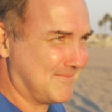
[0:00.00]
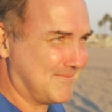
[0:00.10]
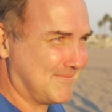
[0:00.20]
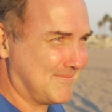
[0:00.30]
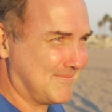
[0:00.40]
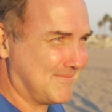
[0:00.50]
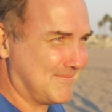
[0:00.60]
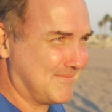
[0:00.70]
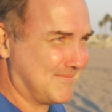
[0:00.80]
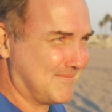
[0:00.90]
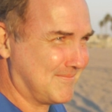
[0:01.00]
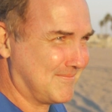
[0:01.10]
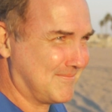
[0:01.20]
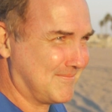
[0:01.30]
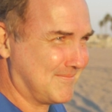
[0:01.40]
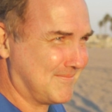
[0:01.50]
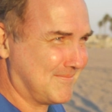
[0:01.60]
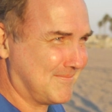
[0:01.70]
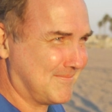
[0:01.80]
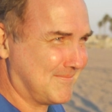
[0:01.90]

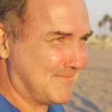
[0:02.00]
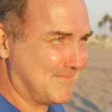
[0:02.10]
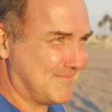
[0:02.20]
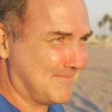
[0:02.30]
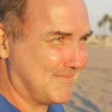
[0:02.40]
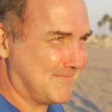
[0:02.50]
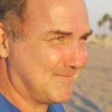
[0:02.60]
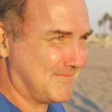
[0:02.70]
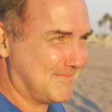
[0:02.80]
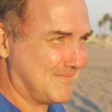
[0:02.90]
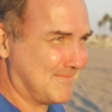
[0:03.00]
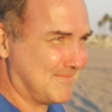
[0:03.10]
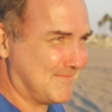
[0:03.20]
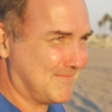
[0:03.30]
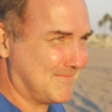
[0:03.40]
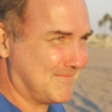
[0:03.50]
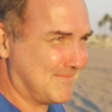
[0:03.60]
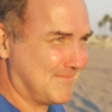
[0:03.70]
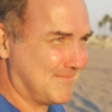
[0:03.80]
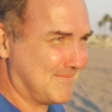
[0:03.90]

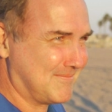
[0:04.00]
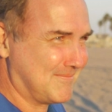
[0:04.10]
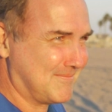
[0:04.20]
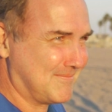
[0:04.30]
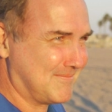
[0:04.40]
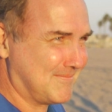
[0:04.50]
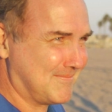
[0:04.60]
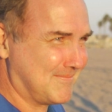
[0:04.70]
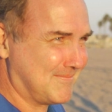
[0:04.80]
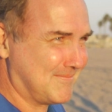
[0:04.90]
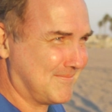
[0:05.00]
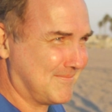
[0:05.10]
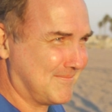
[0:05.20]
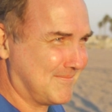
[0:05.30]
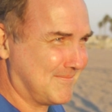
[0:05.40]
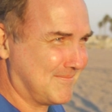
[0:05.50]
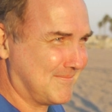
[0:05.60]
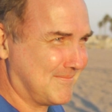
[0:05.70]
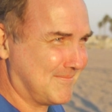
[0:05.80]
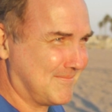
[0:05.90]

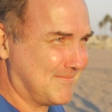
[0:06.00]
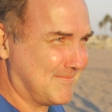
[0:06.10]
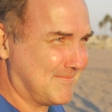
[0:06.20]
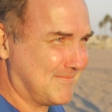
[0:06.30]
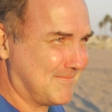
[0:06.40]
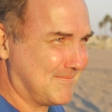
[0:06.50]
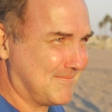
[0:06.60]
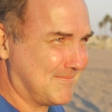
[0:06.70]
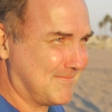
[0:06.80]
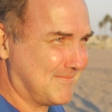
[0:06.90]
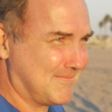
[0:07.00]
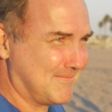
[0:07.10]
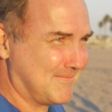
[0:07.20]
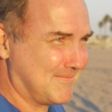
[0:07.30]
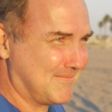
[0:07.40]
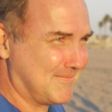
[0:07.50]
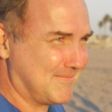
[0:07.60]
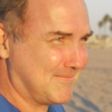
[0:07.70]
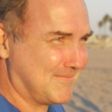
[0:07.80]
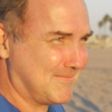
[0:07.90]
No words are spoken by the person on screen.